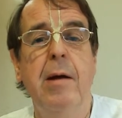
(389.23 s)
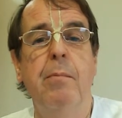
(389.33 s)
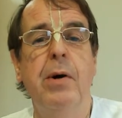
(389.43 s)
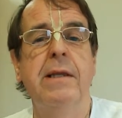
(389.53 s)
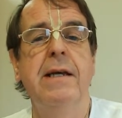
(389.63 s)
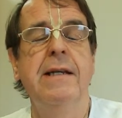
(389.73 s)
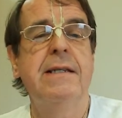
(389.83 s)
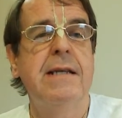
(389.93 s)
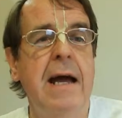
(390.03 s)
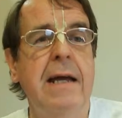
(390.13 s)
but the
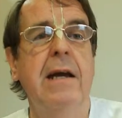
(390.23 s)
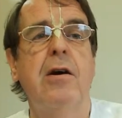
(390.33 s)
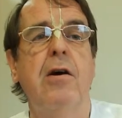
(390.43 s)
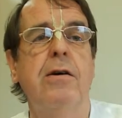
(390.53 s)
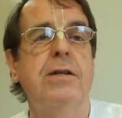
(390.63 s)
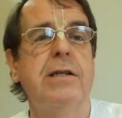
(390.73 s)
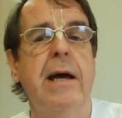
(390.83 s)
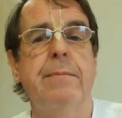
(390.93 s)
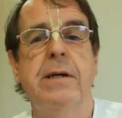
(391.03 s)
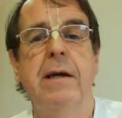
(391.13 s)
Sankhya
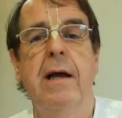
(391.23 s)
concept